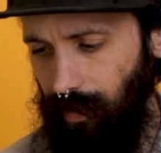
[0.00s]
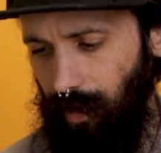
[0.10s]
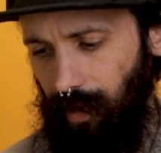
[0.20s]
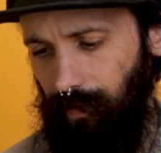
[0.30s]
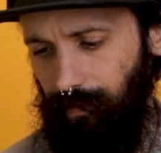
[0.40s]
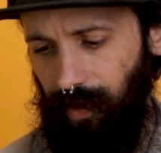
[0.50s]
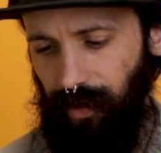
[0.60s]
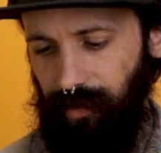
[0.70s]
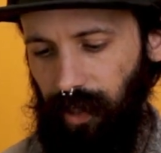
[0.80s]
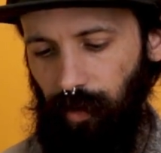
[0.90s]

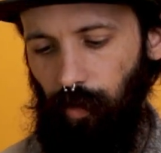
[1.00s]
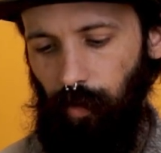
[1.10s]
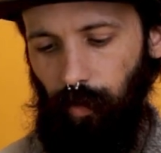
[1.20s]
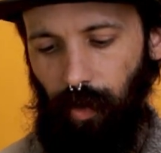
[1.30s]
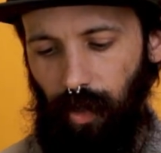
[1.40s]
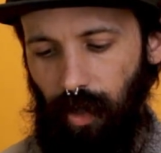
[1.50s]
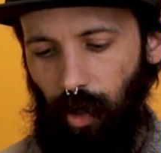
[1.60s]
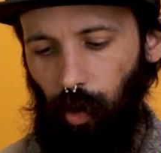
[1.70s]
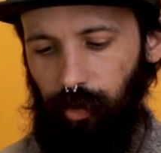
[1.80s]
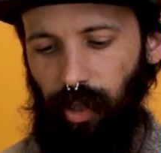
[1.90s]
Doesn't take a whole
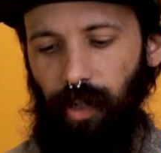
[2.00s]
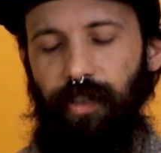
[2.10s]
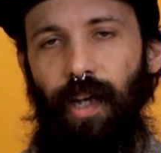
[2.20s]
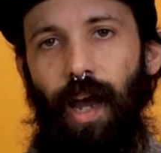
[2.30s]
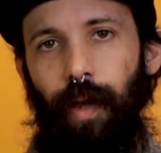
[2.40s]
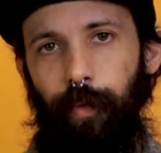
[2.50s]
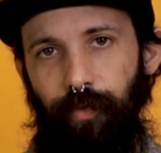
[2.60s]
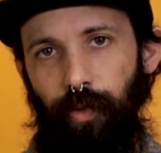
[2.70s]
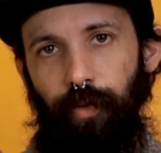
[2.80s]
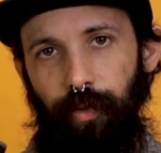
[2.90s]
ton of time
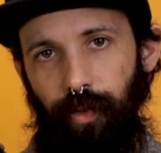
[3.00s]
if you're,